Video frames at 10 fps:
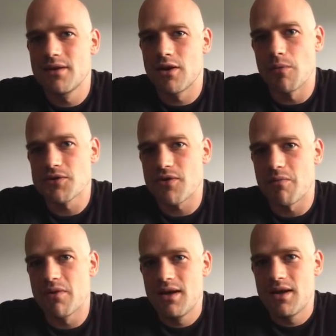comes
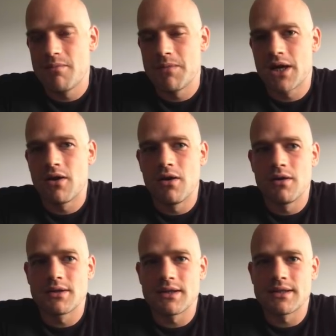from,
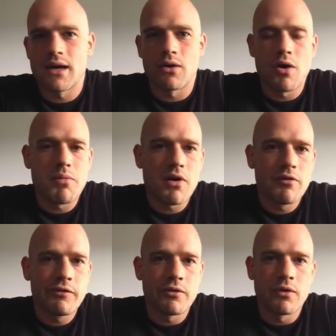because there are a couple
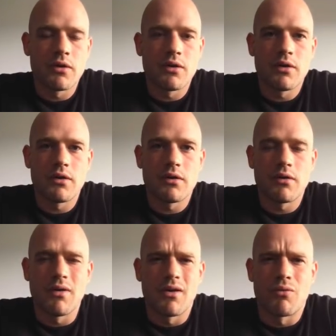of
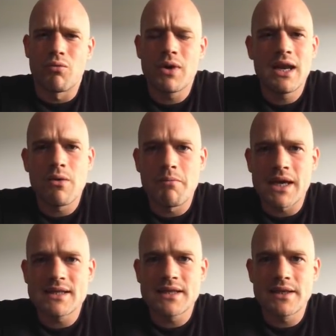really
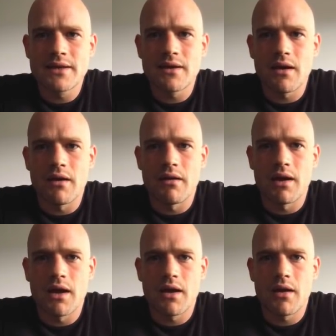amazing
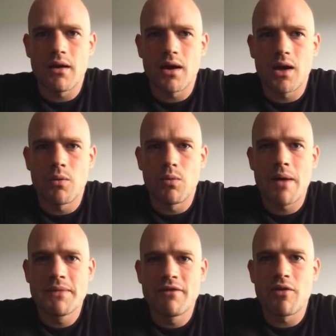
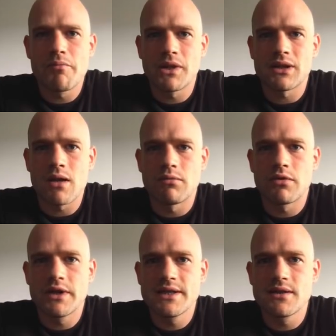web development
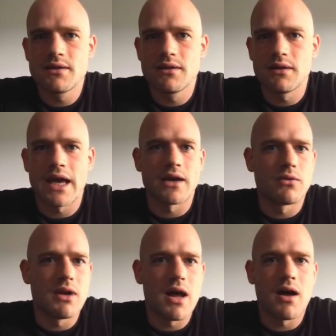libraries,
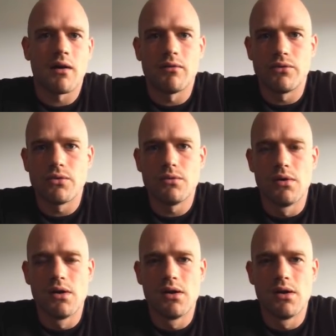Angular, Vue,